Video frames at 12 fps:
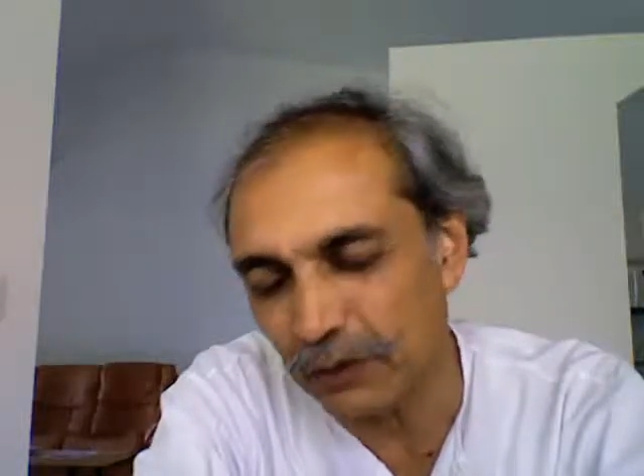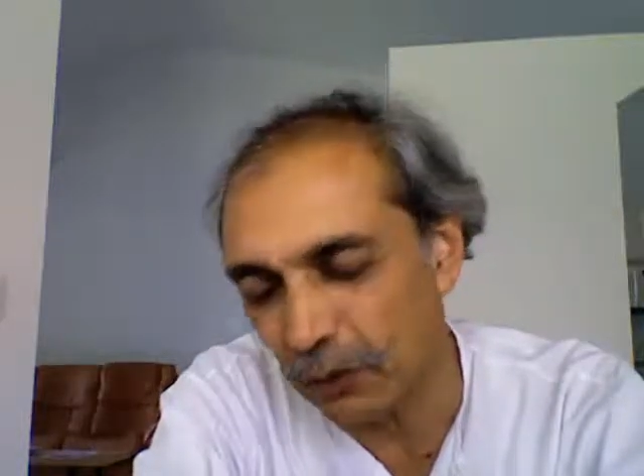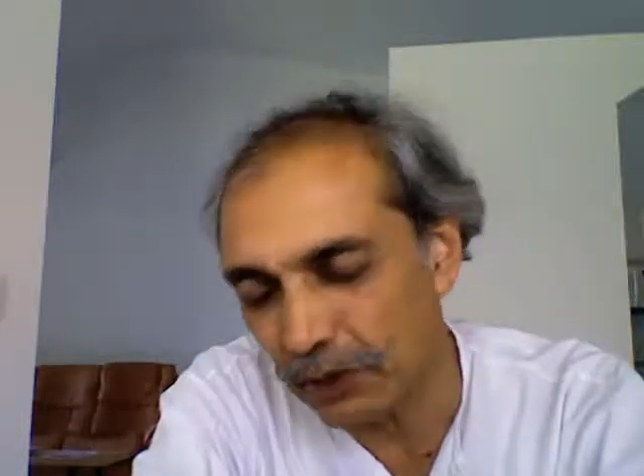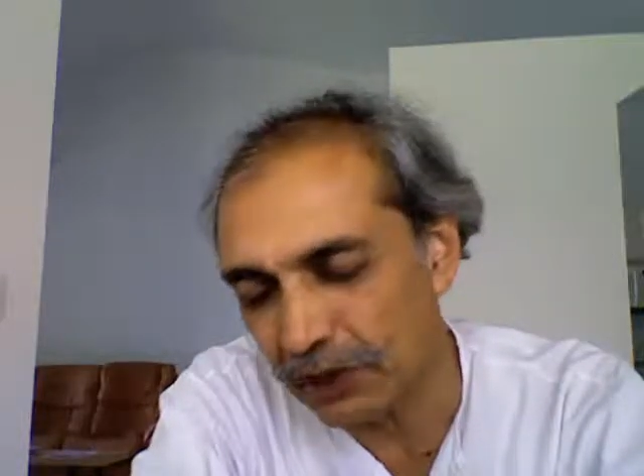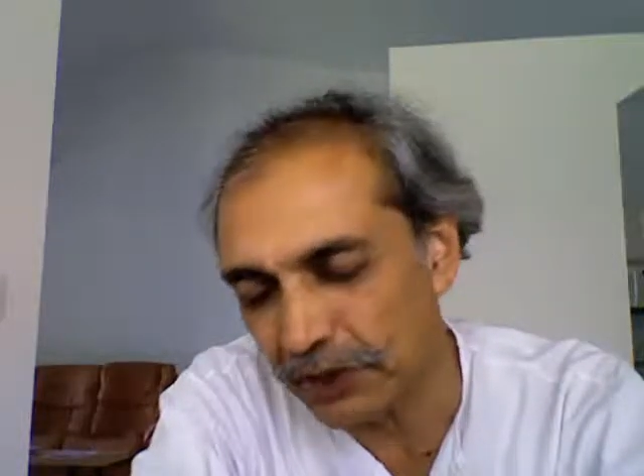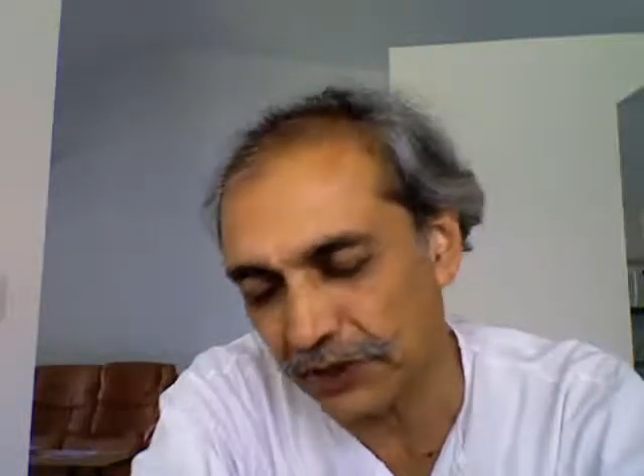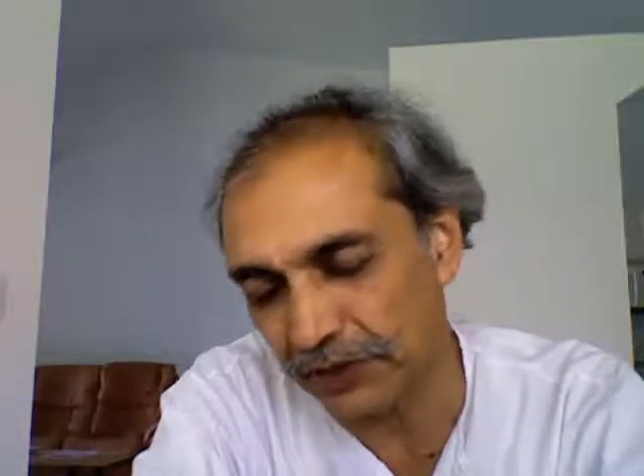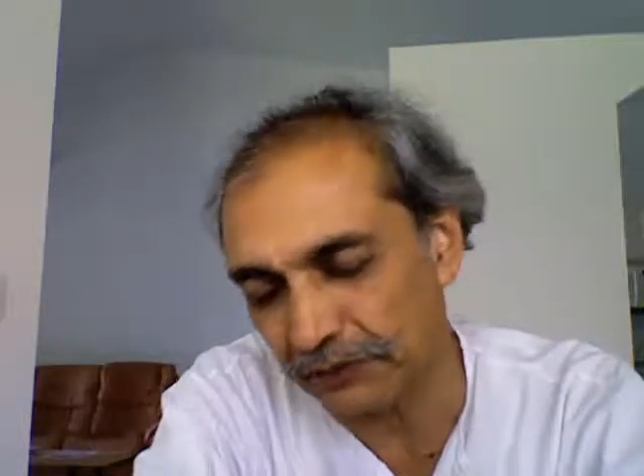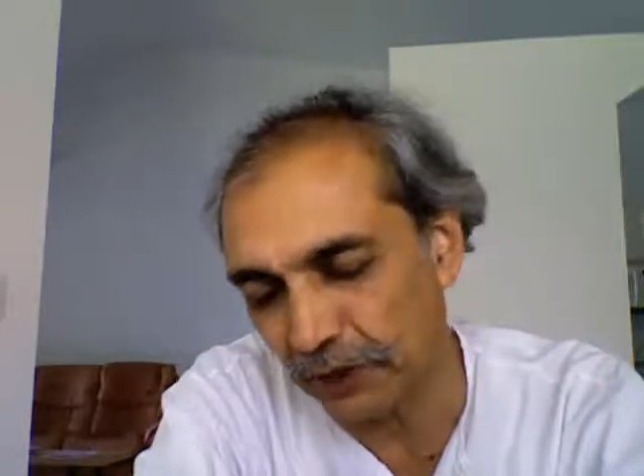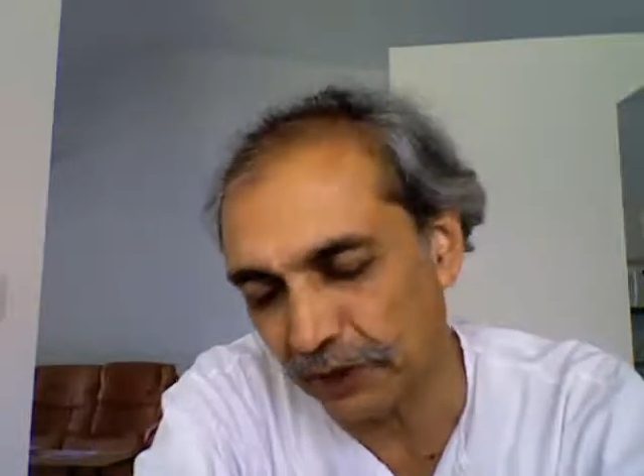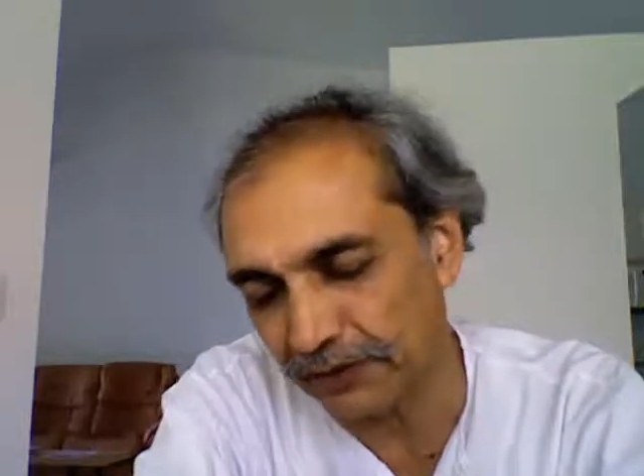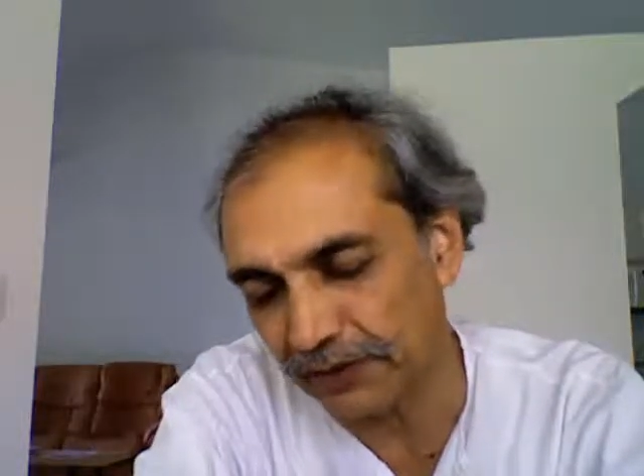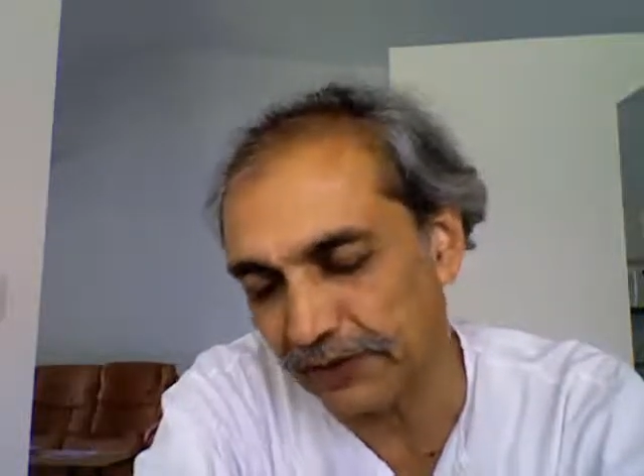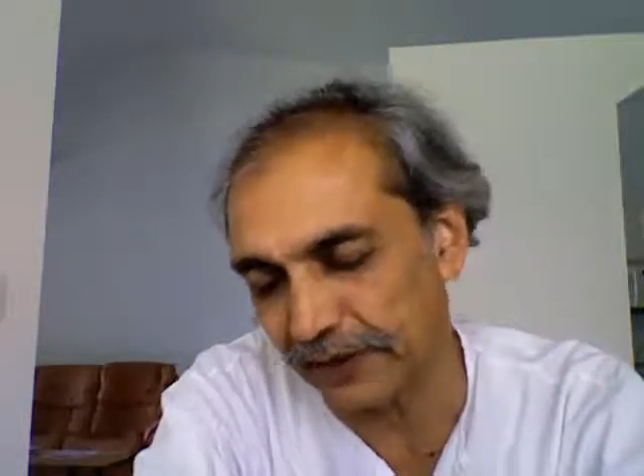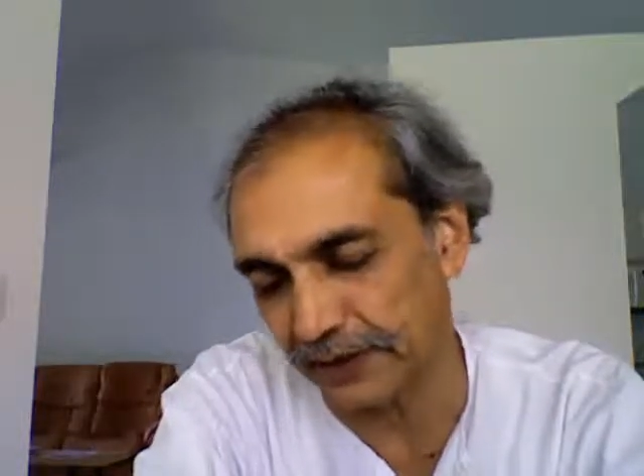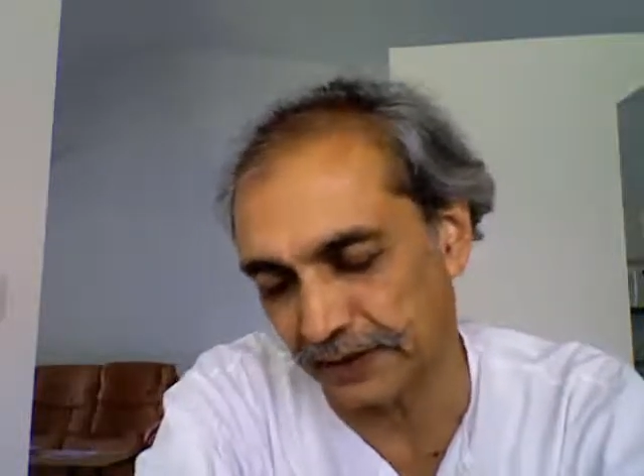ownership of intent.